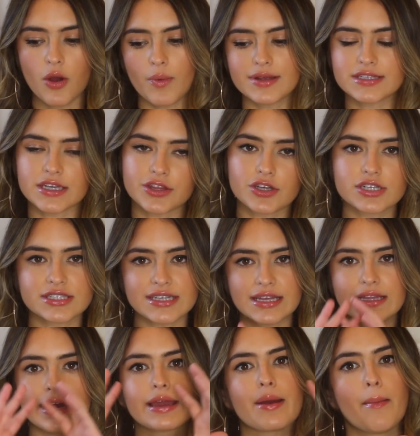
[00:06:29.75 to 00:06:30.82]
Wednesday,
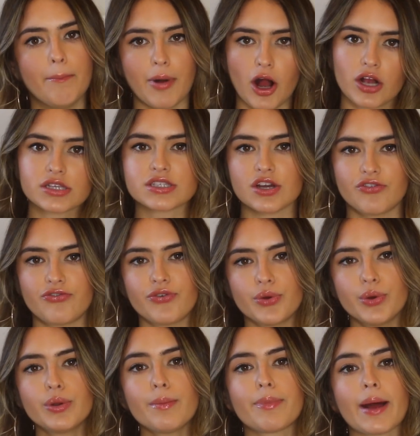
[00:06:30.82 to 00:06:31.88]
Thursday like box of
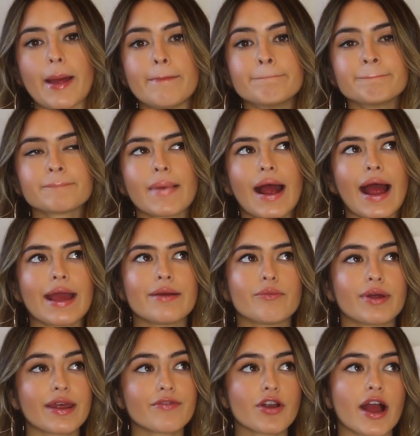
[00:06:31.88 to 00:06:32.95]
food, but I
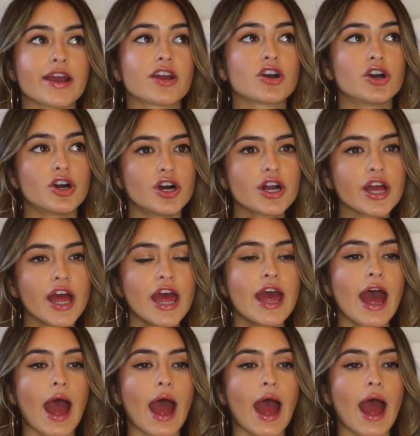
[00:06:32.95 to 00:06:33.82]
whenever I cook,